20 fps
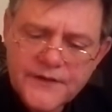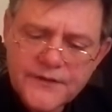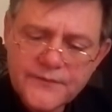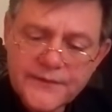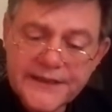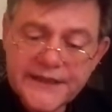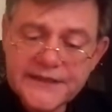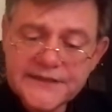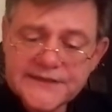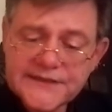
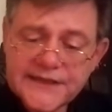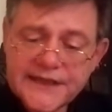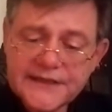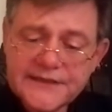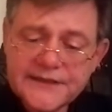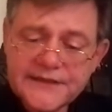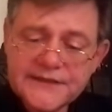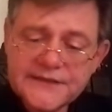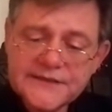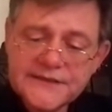When he had
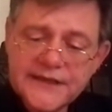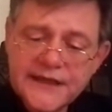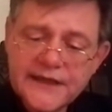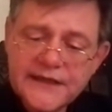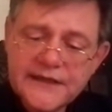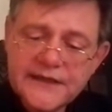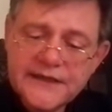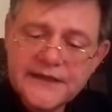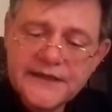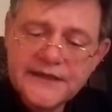said this,
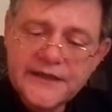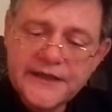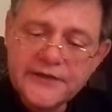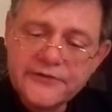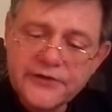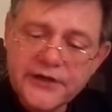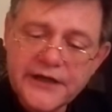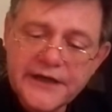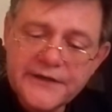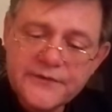he
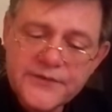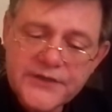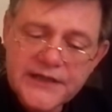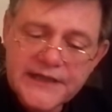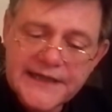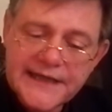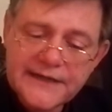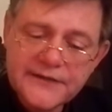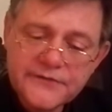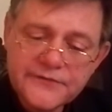cried with a
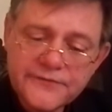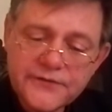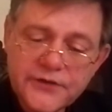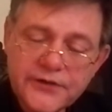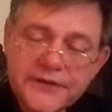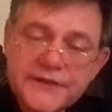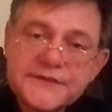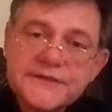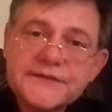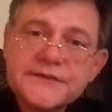loud
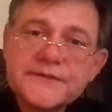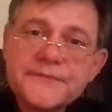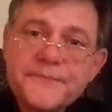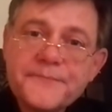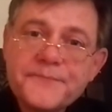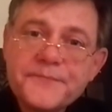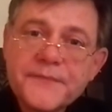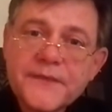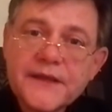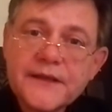voice,
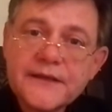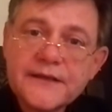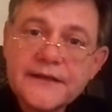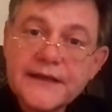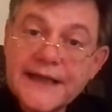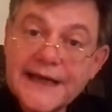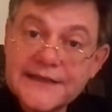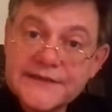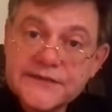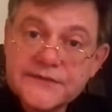
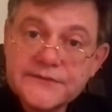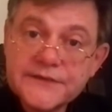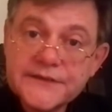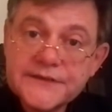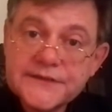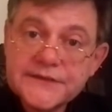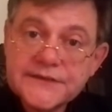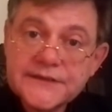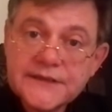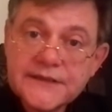
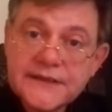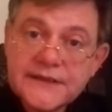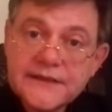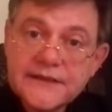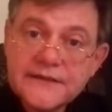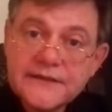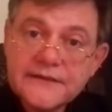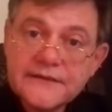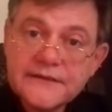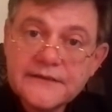"Lazarus,
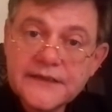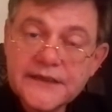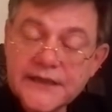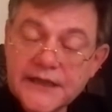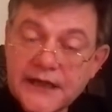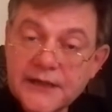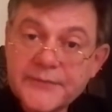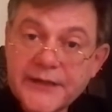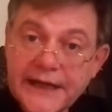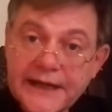
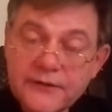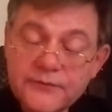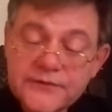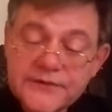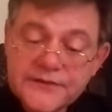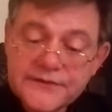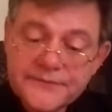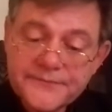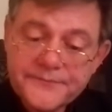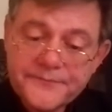come
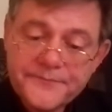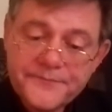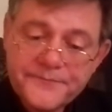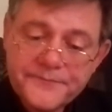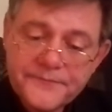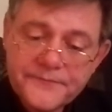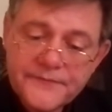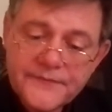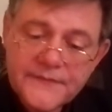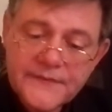out."
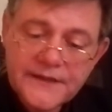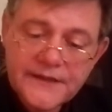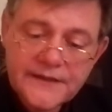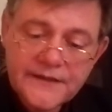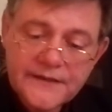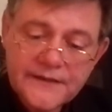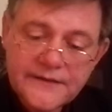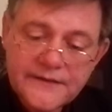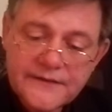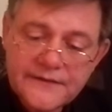
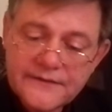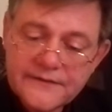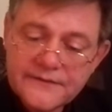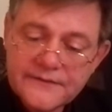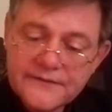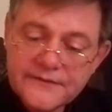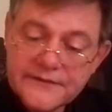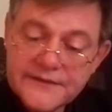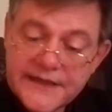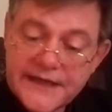
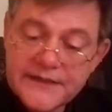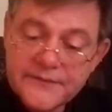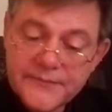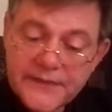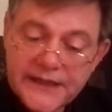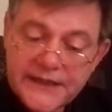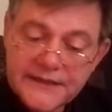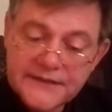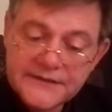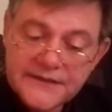The dead
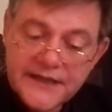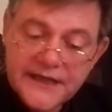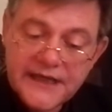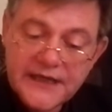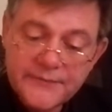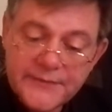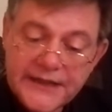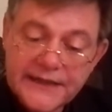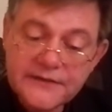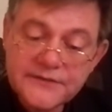man
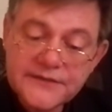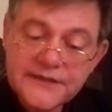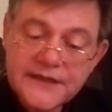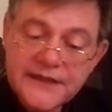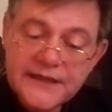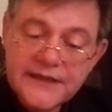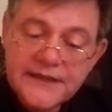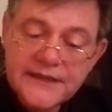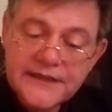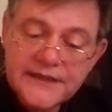came out,
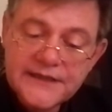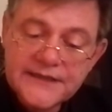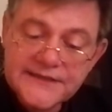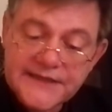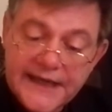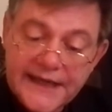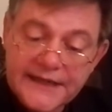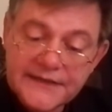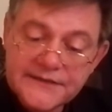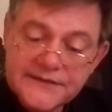
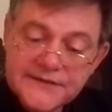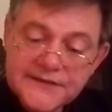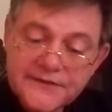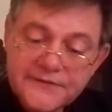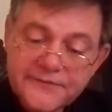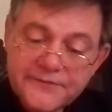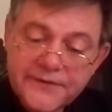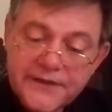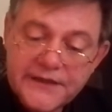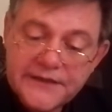his hands
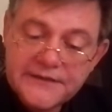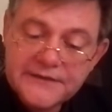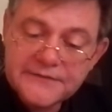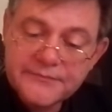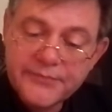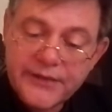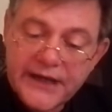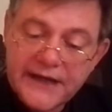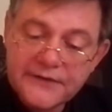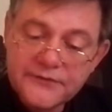and
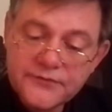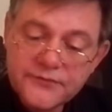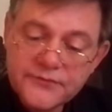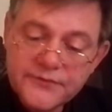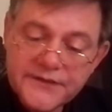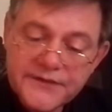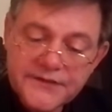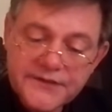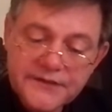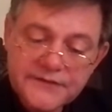feet bound
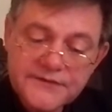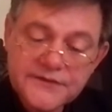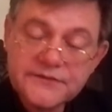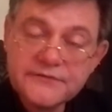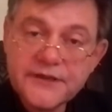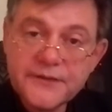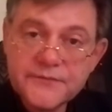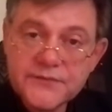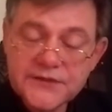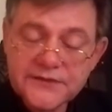with
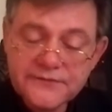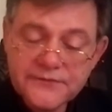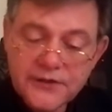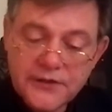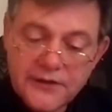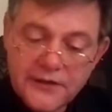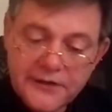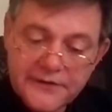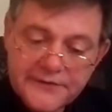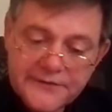strips of
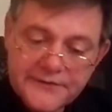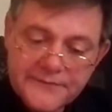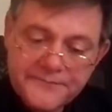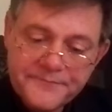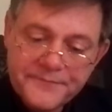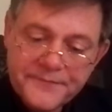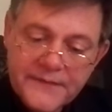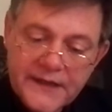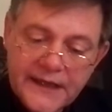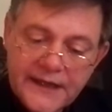cloth,
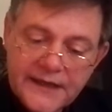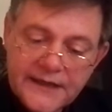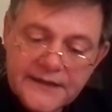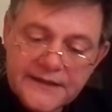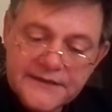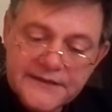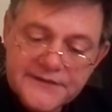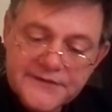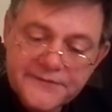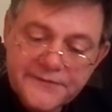
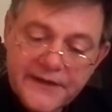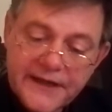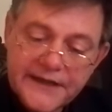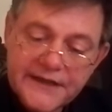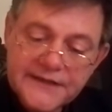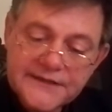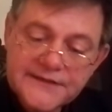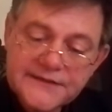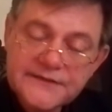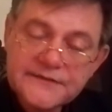and his
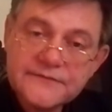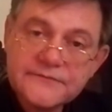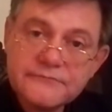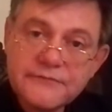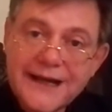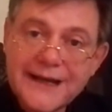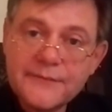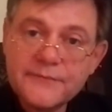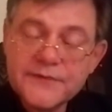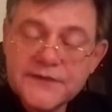face
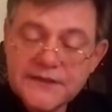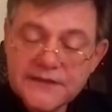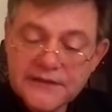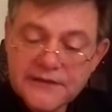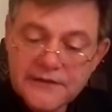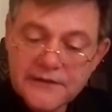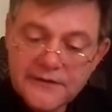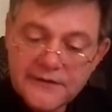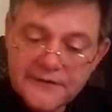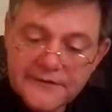wrapped in a
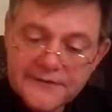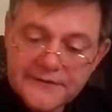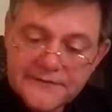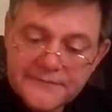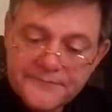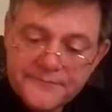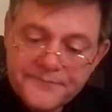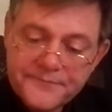cloth.